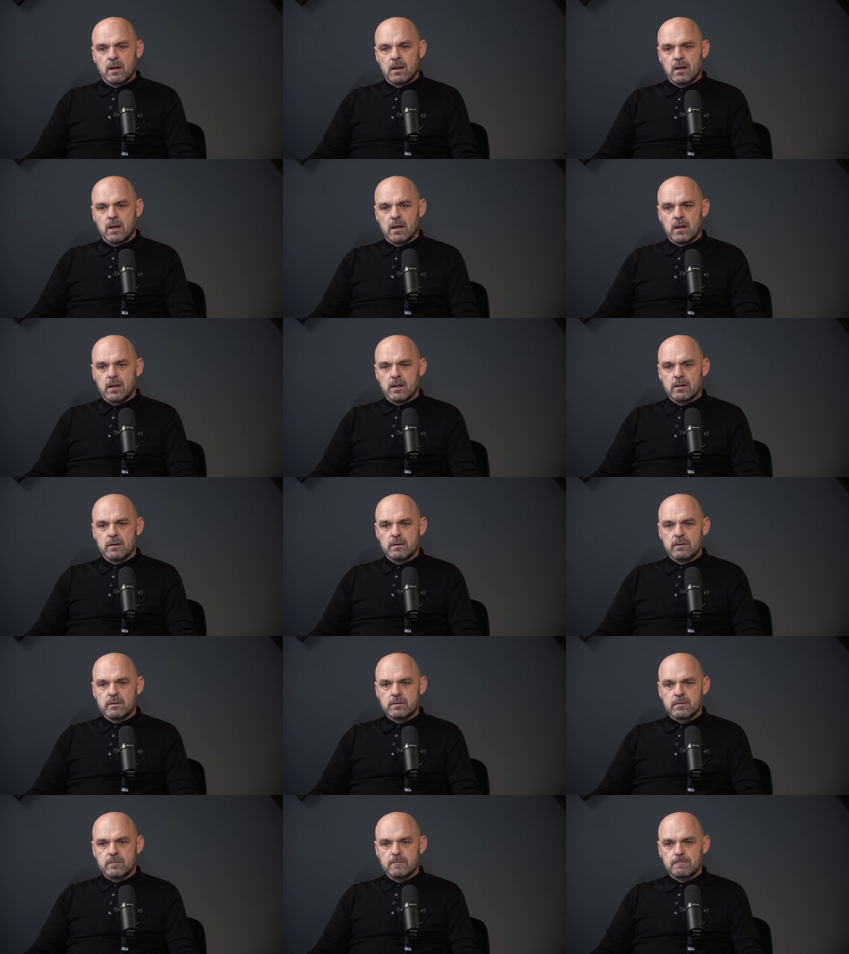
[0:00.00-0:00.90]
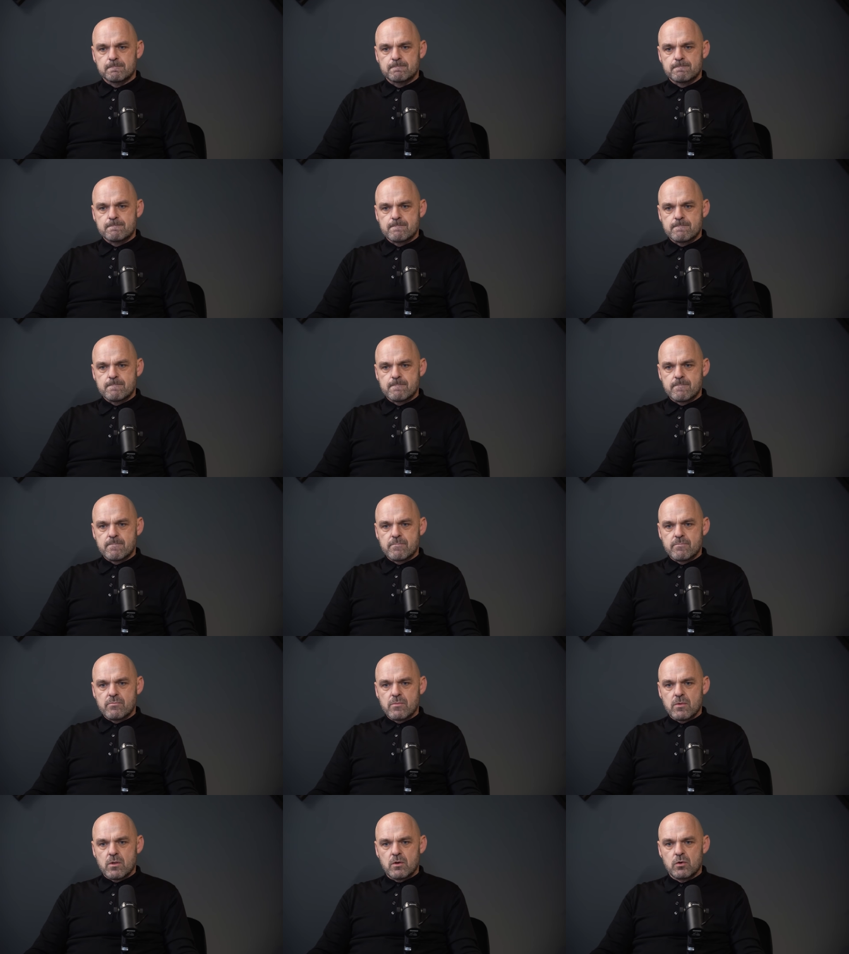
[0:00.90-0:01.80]
and
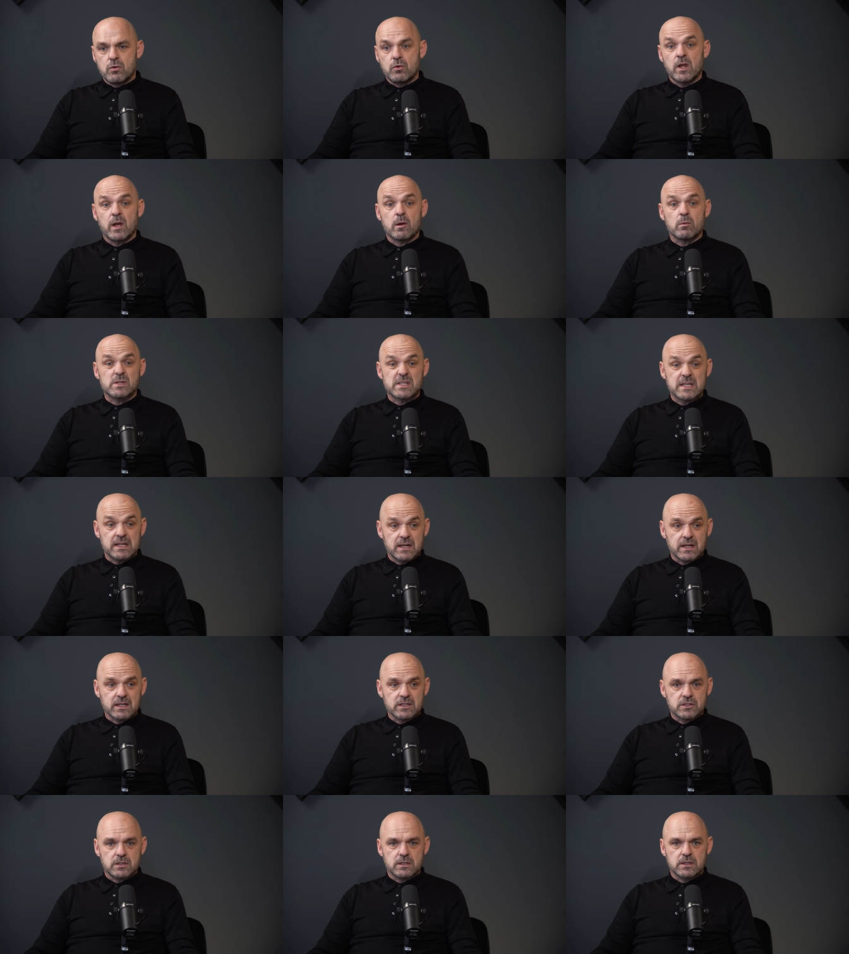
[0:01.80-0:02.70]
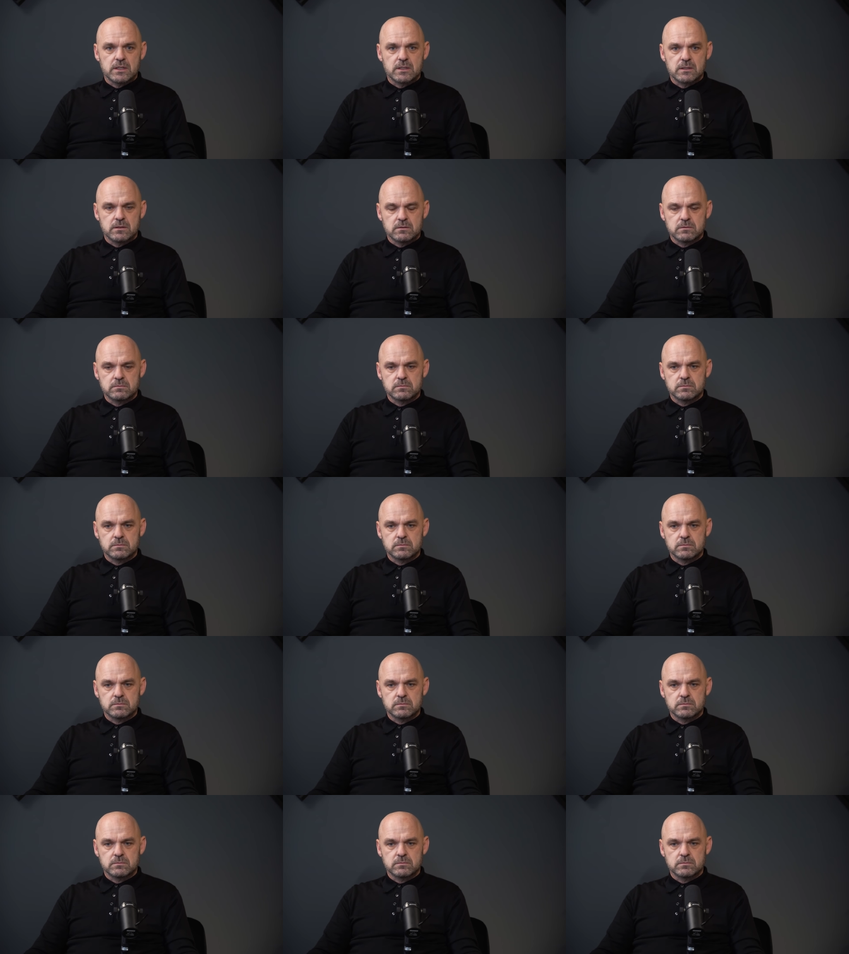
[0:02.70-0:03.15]
Julier was ill, actually.